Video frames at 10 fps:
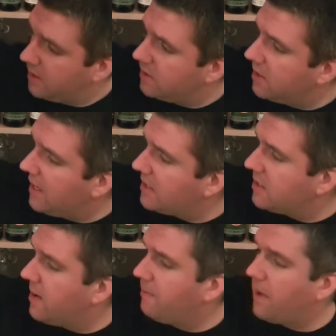So that's
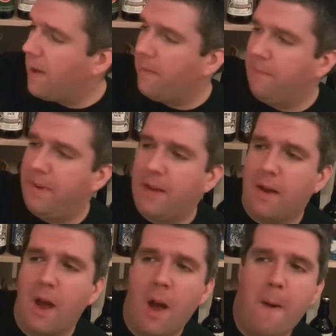a
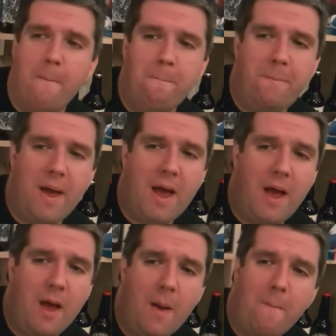Big
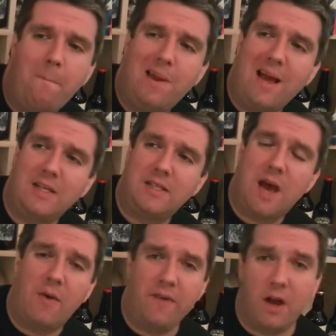Bear Black
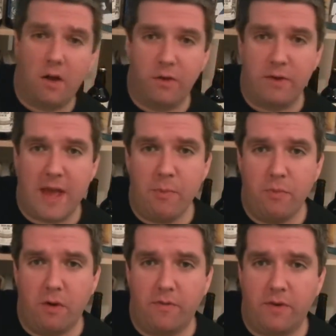Stout. I think I got the name
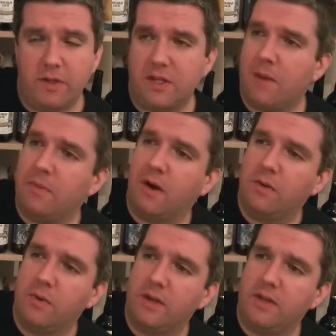wrong first time
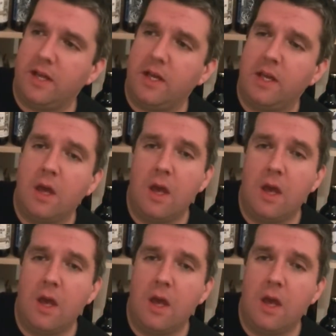round. What a dick.